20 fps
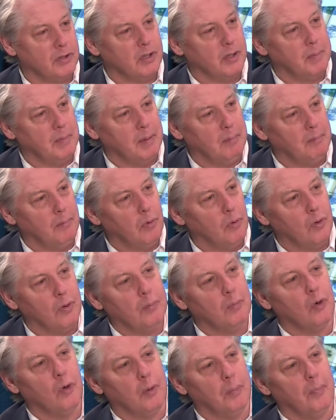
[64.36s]
there's going to be
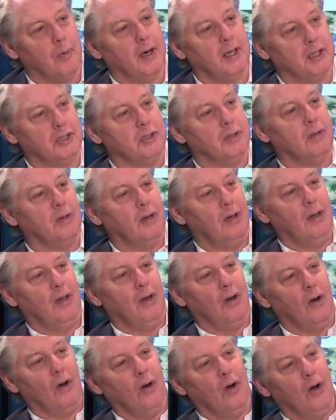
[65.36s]
more and more pressure
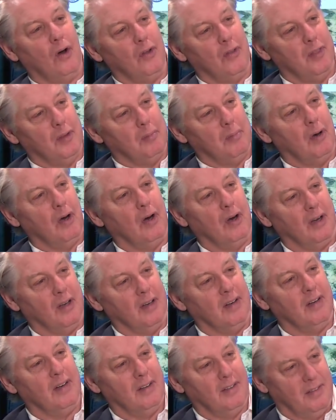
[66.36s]
on the
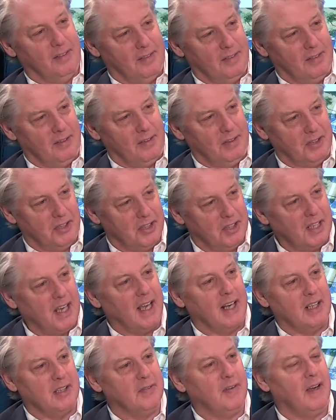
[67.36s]
market to
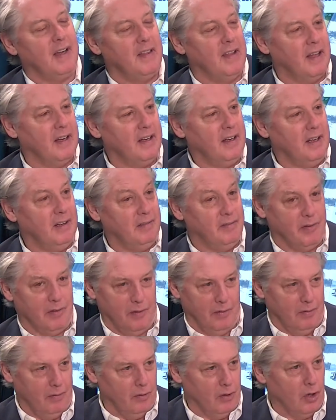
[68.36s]
satisfy that need
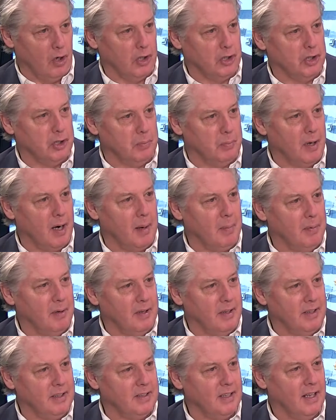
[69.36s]
for larger
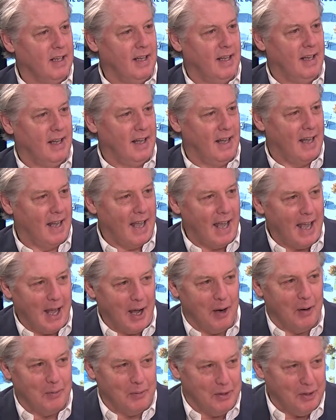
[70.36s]
properties.
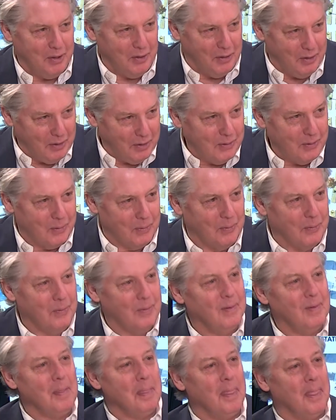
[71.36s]
How do
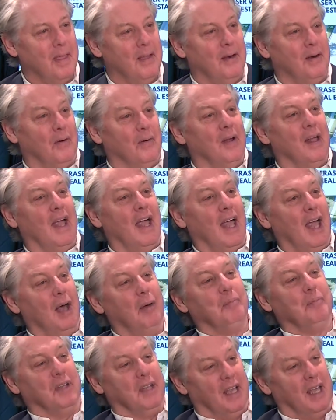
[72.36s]
you, you know,
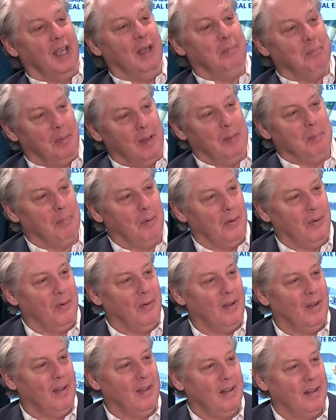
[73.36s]
help to keep
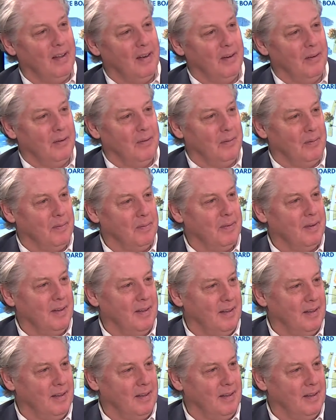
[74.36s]
people, you know,